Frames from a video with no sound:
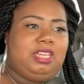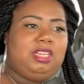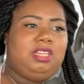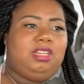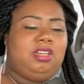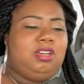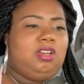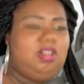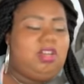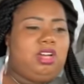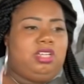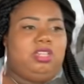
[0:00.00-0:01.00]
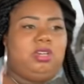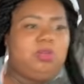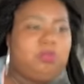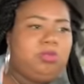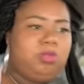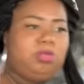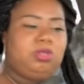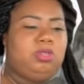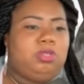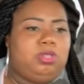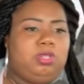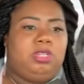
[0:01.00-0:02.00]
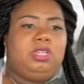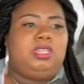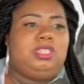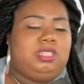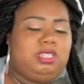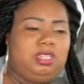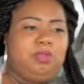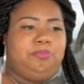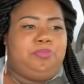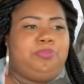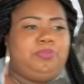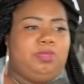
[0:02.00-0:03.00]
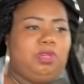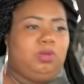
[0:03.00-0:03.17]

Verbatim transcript: Oh, wait a minute. So what? What's uh, no, country food?